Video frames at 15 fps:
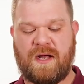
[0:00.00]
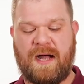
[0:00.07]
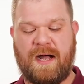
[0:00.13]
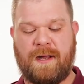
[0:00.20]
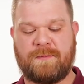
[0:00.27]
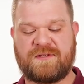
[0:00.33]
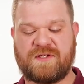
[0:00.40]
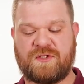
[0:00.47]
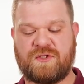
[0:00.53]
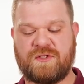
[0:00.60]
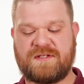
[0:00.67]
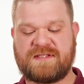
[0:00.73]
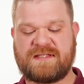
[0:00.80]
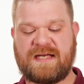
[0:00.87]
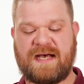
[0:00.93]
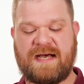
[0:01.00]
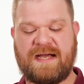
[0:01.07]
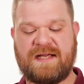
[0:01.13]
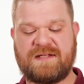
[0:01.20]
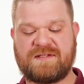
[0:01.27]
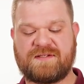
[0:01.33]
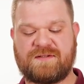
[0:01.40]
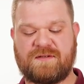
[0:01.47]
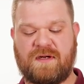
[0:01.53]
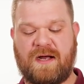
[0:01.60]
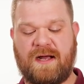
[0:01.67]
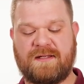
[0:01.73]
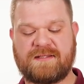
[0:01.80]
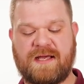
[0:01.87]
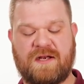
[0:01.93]
Um, it's a good size.
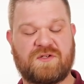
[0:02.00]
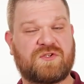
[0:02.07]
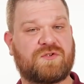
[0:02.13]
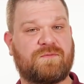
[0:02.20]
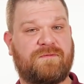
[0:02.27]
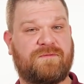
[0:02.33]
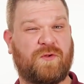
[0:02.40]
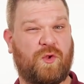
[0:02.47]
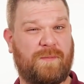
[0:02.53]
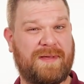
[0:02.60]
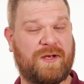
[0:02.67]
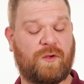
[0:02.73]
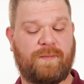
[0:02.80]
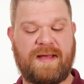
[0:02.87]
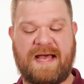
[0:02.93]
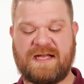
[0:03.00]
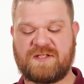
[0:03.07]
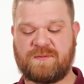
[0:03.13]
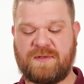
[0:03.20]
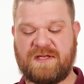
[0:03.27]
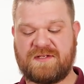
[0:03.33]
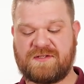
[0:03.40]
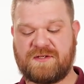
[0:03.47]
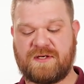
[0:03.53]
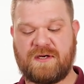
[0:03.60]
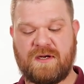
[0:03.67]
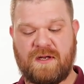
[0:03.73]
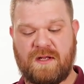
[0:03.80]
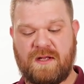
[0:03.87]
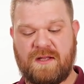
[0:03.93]
Uh, it's got a full metal back
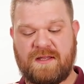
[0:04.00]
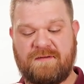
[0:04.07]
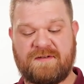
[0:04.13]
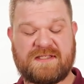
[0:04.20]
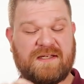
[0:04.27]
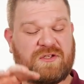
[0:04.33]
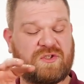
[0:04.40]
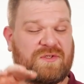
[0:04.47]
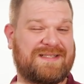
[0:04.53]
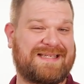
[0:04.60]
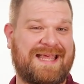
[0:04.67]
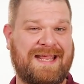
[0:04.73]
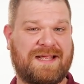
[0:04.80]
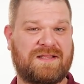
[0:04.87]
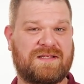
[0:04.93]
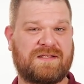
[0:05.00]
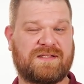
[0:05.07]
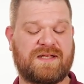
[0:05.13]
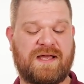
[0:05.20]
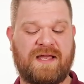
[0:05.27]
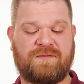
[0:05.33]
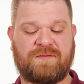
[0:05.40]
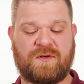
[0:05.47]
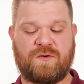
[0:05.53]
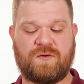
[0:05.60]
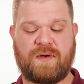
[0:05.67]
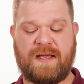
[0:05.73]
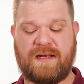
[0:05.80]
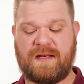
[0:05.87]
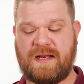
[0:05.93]
spacer. They've essentially taken this knife and
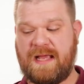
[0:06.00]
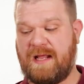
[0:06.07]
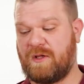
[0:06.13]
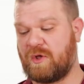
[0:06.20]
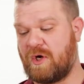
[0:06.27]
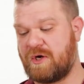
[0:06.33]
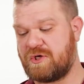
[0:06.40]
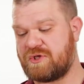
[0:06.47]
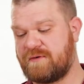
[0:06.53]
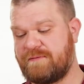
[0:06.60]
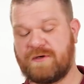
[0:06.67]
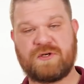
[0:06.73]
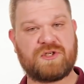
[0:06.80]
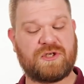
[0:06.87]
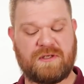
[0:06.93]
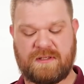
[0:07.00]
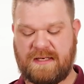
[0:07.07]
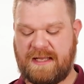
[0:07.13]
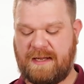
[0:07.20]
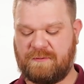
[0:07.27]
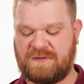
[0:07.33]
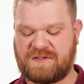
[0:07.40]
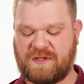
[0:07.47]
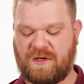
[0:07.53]
created a larger version, and that one's